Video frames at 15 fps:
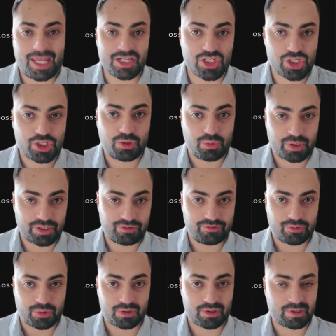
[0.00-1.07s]
It should work
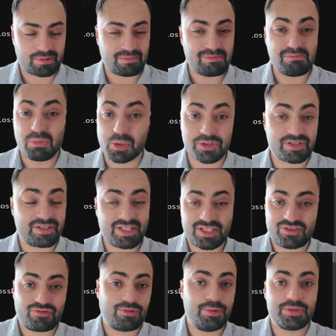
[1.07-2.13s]
for most
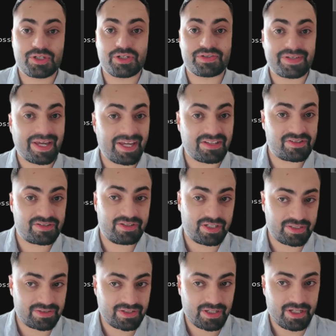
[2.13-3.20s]
things, futures and
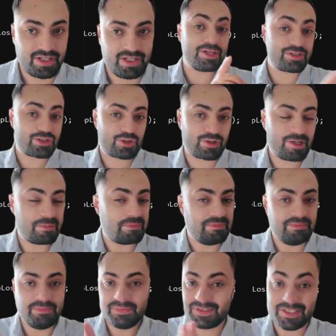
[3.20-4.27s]
stocks. This
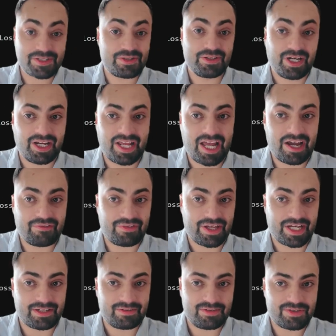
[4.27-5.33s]
script does not have
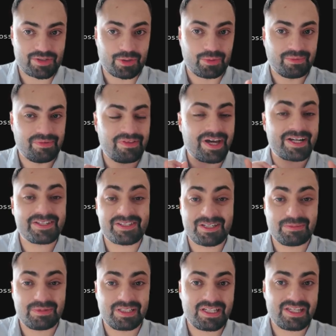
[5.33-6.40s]
that. So that is
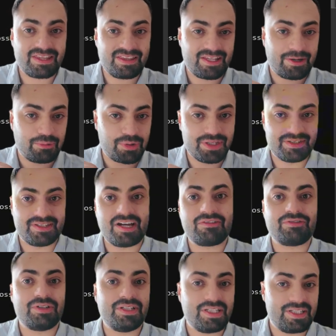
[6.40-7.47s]
something that we
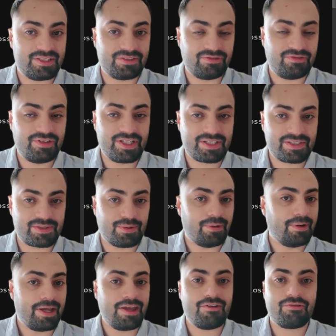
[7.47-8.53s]
definitely need to fix
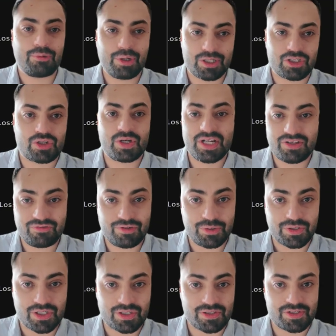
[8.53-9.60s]
if we are trading
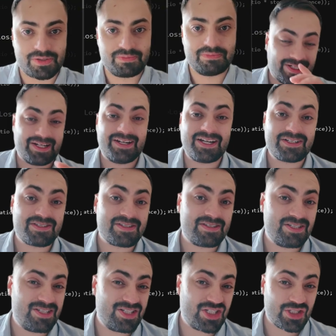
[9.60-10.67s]
futures. All right, next,
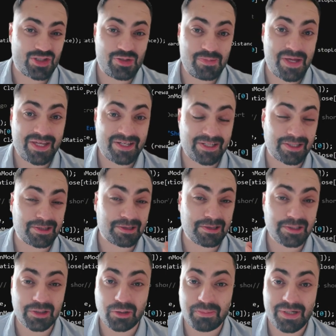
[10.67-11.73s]
just to make it a
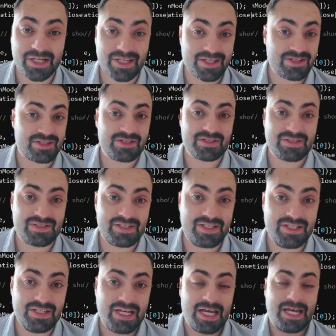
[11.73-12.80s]
little bit easier to
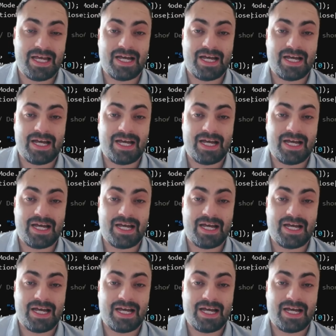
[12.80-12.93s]
see,